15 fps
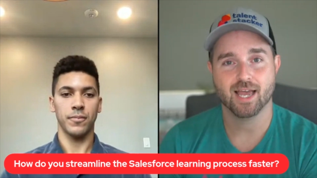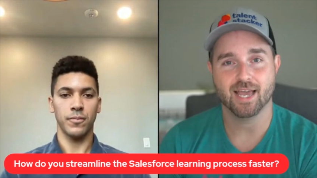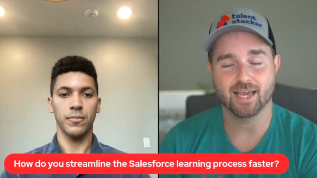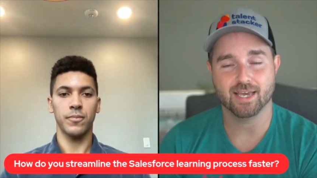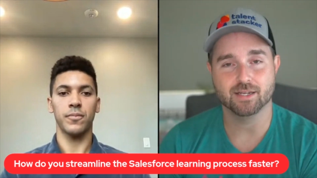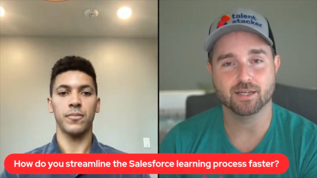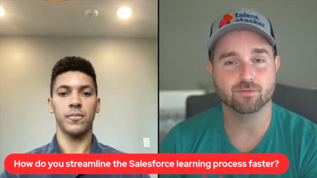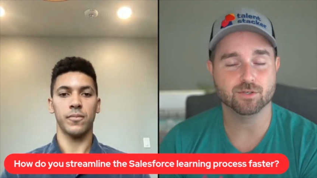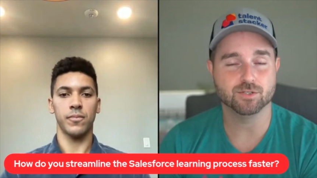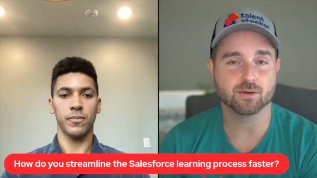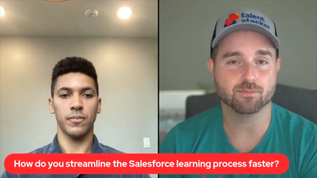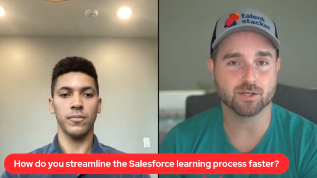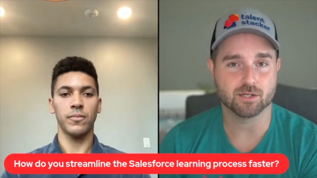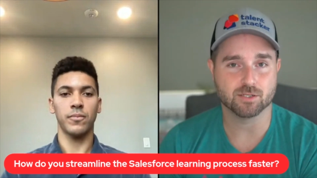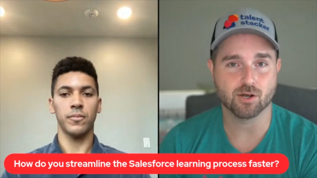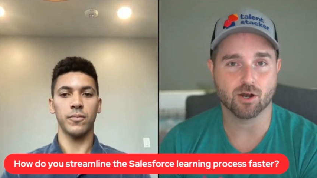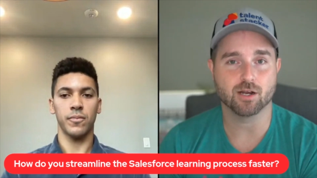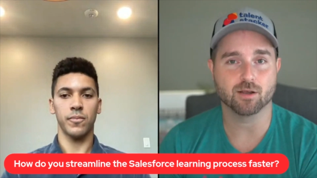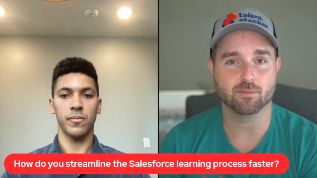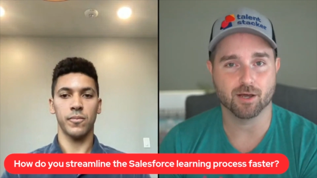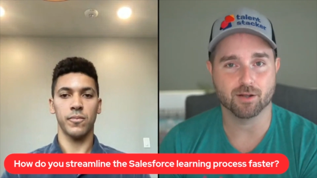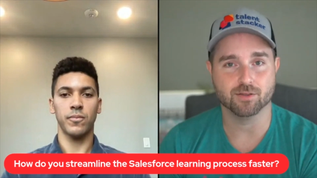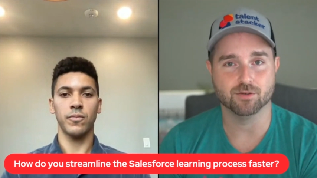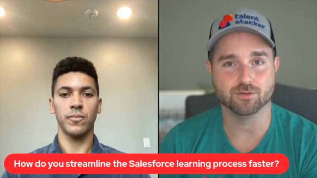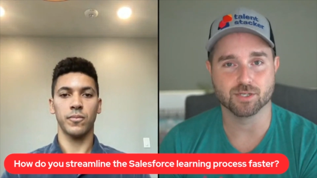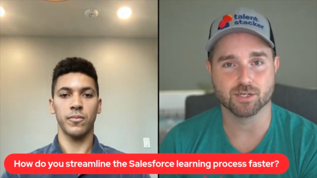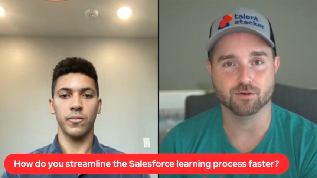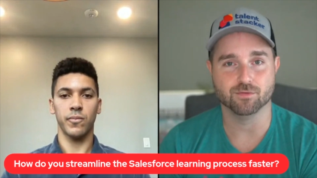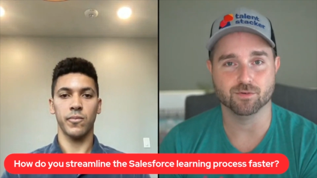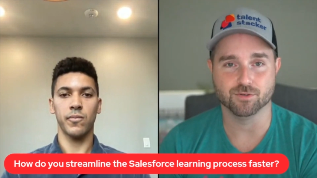Speaker 1: and give you something to talk about in those
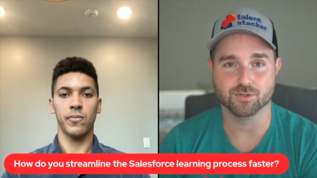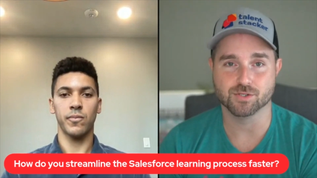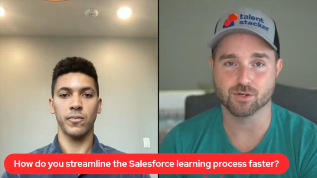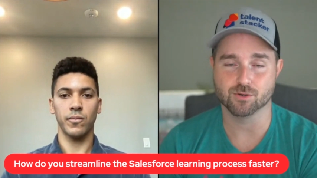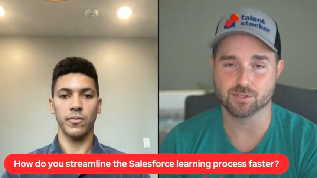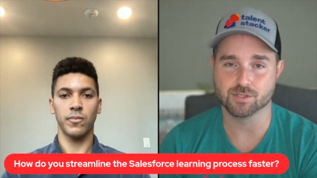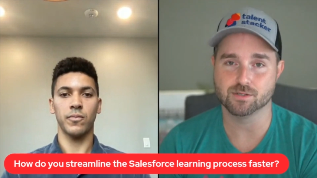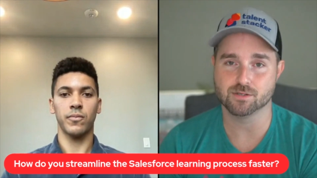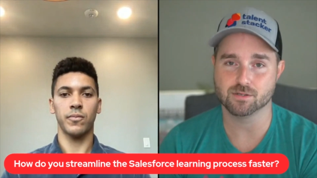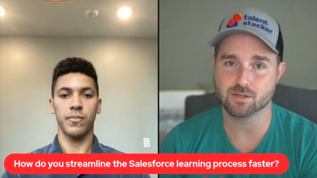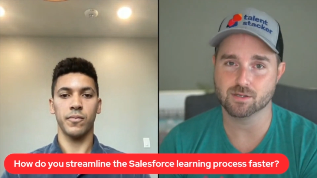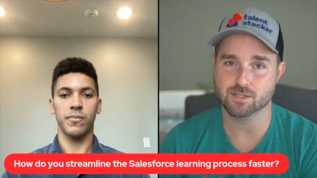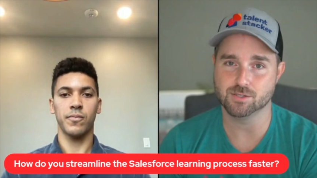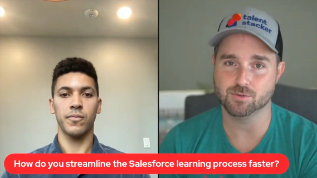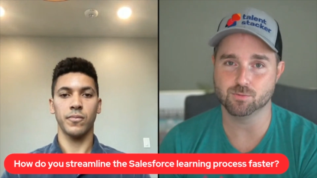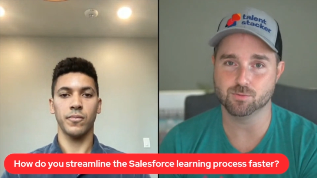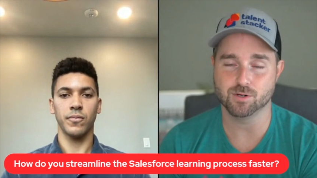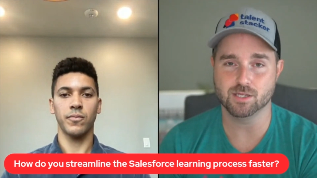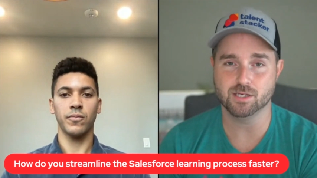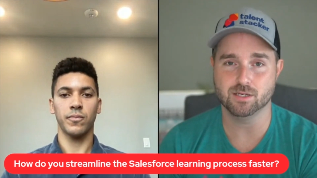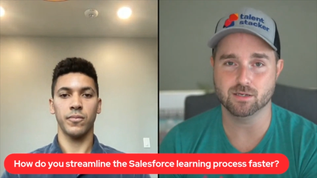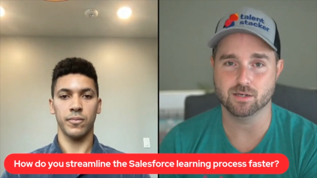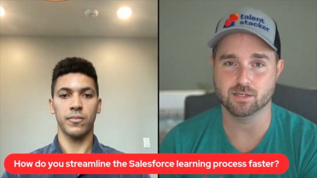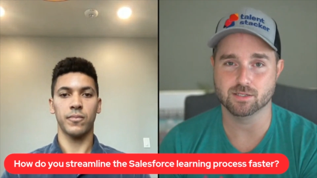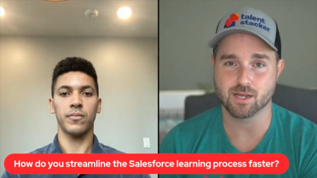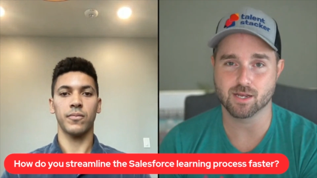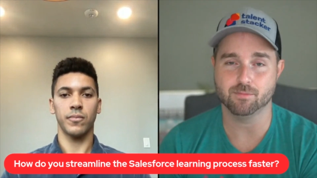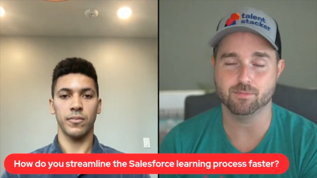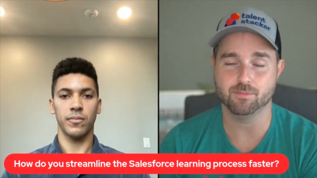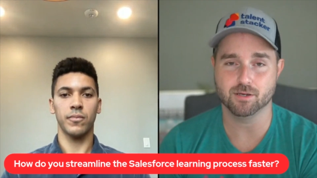interviews. So it's it's really it's
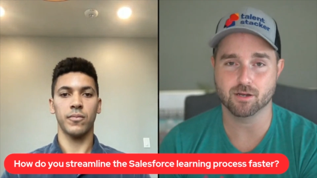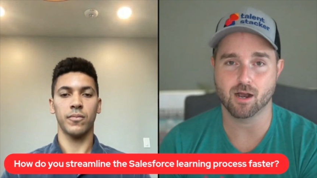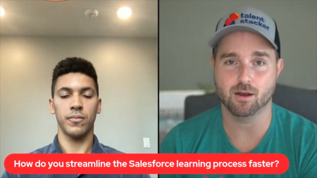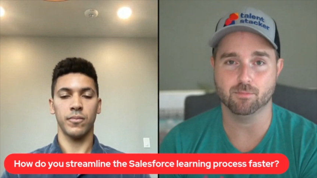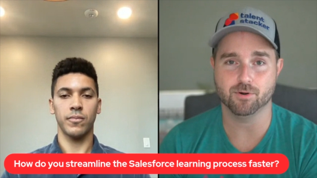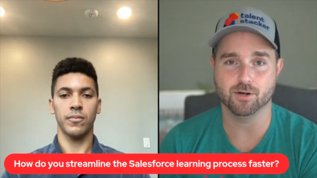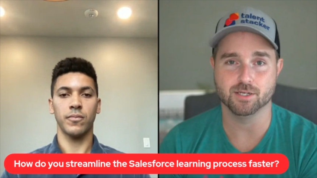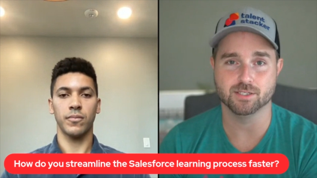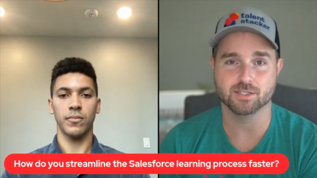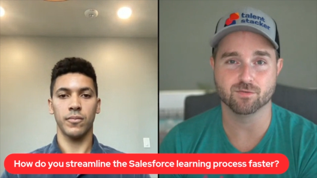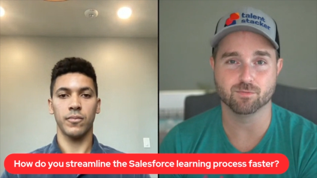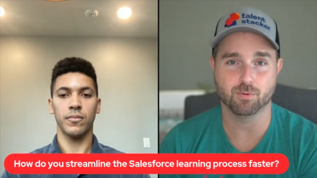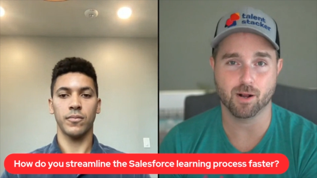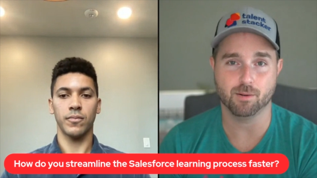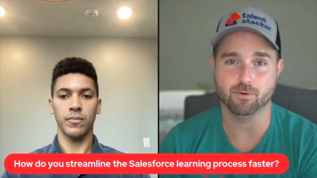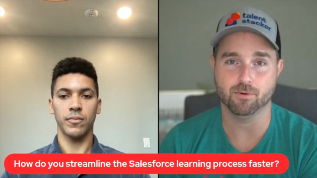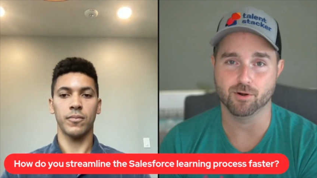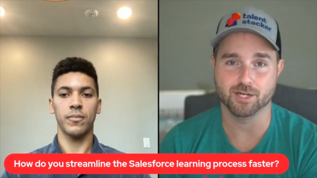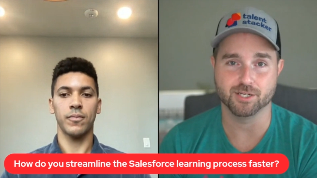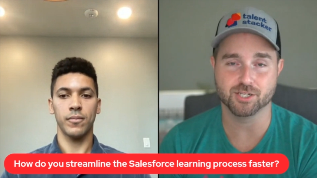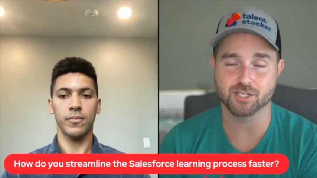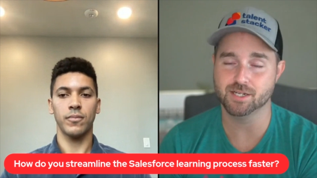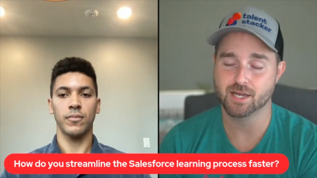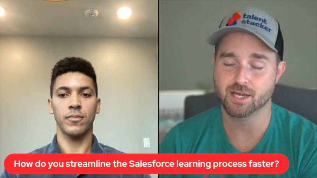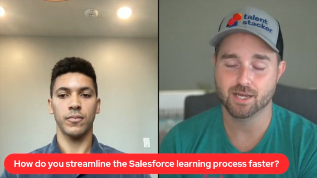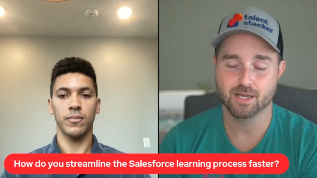got to be a comprehensive preparation.